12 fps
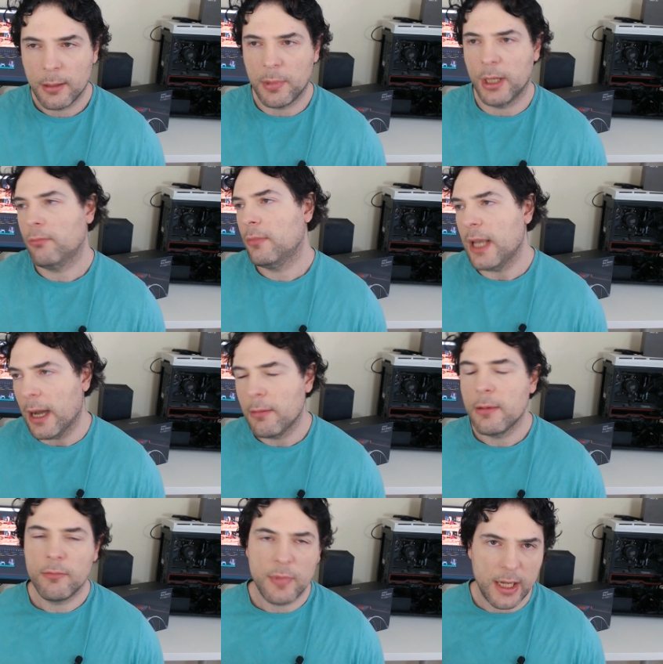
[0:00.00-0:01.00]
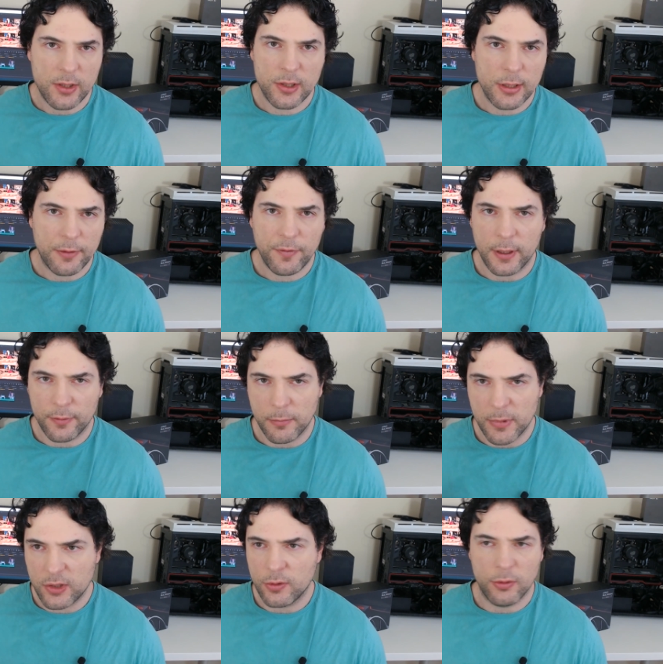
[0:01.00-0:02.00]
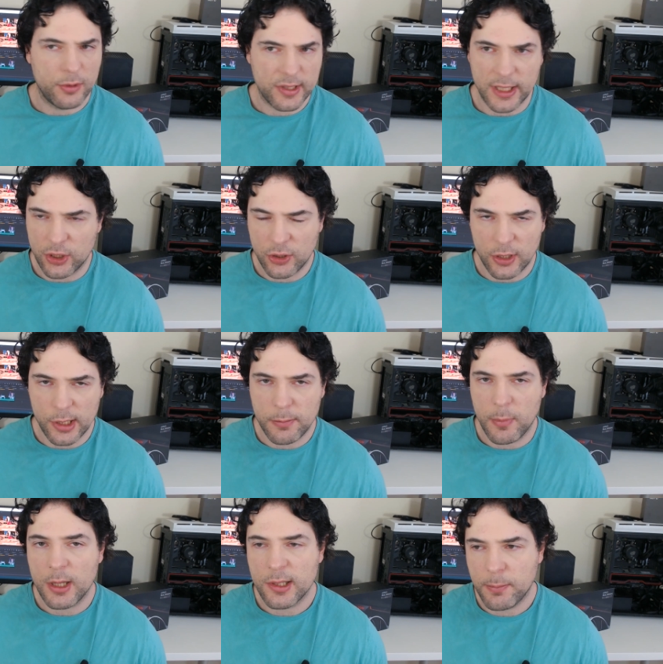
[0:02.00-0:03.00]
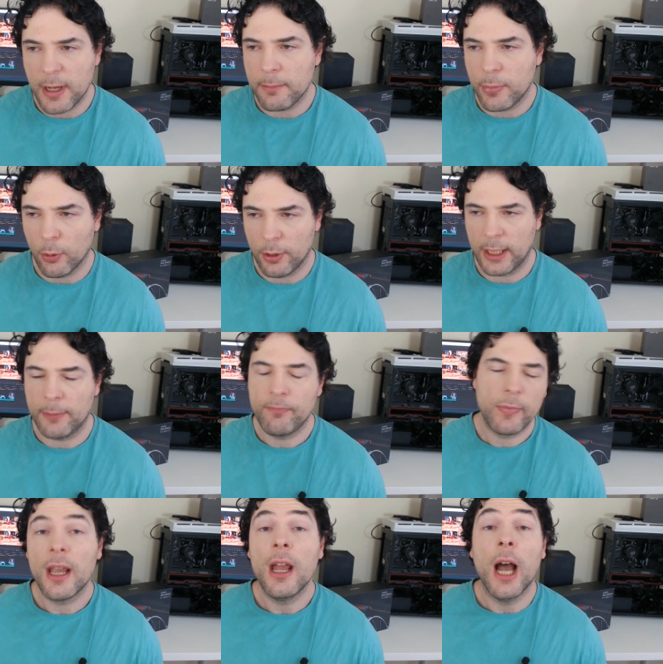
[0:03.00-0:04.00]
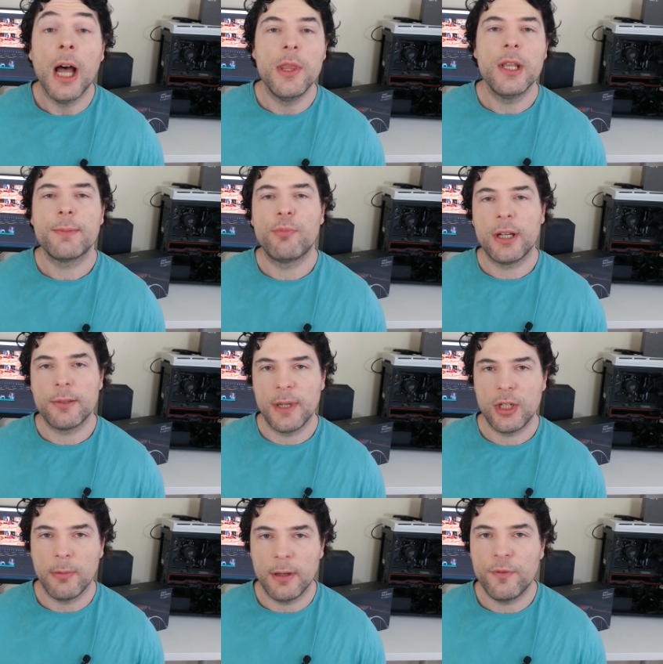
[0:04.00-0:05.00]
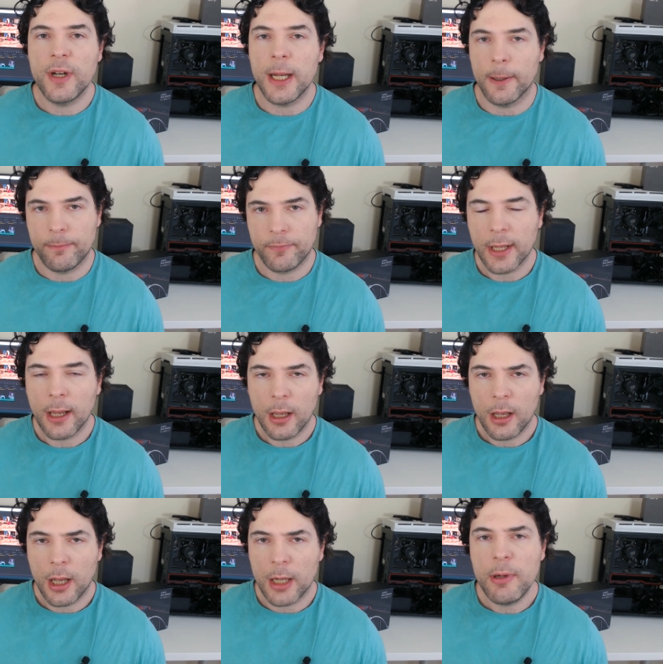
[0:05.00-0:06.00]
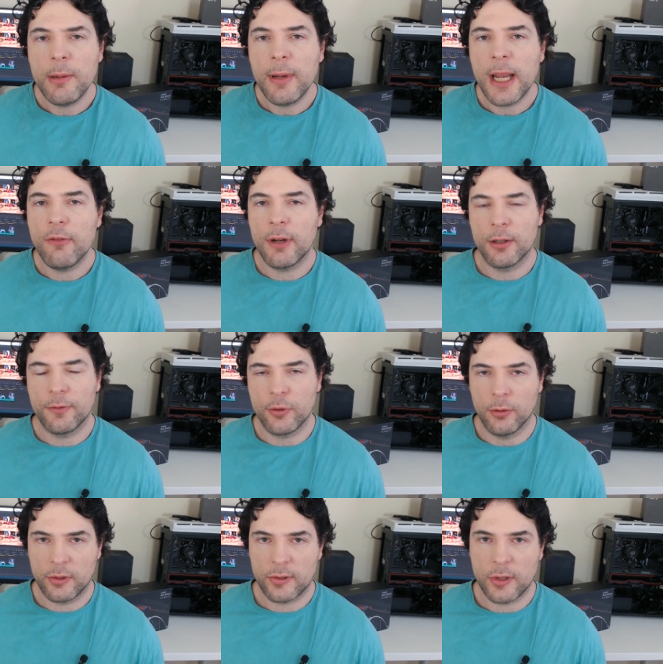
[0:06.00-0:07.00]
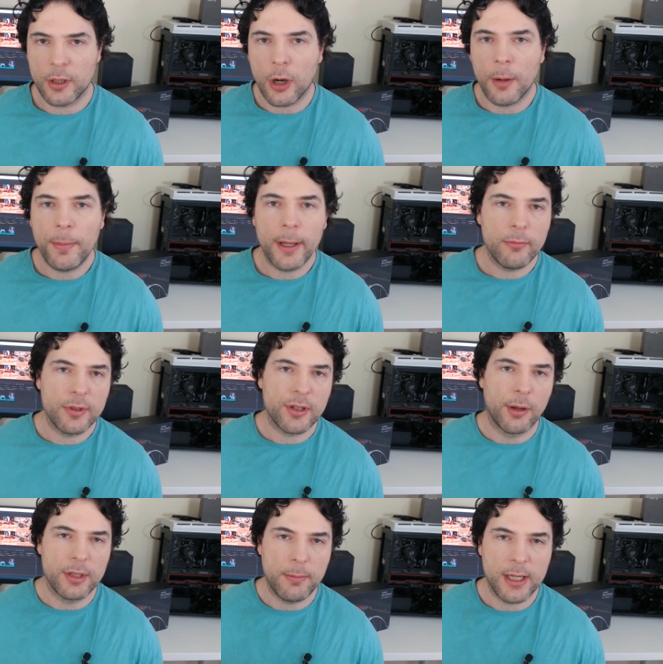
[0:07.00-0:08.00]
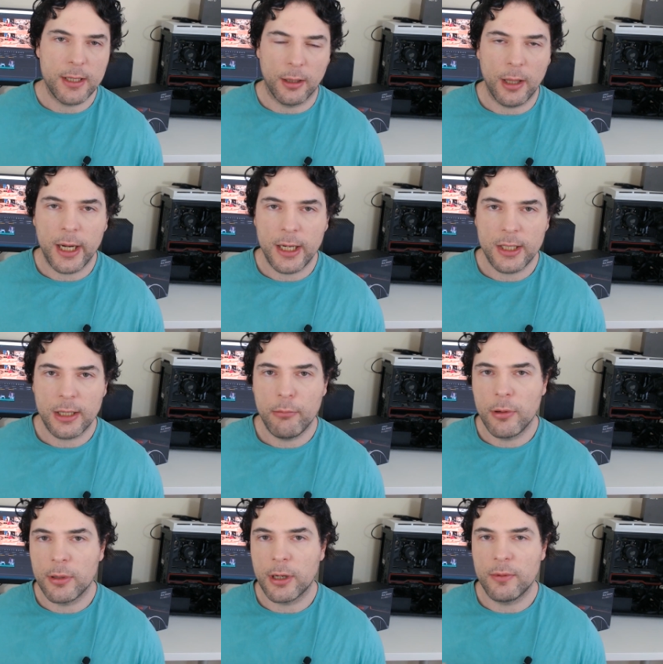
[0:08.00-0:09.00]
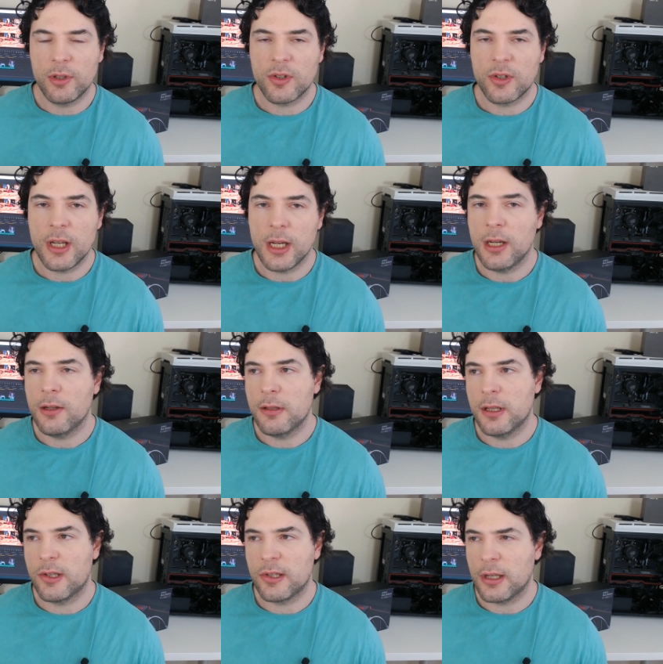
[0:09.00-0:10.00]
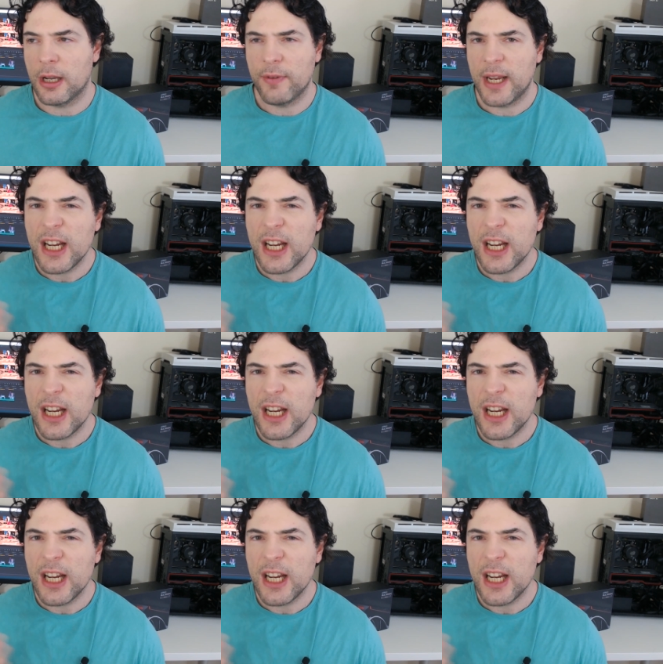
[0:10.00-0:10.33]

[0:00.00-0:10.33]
But yeah, that's nothing from a source, that's just me spitballing. And this brings me to NVIDIA. We were hearing, of course, that Hopper was going to be delayed and we were going to see this other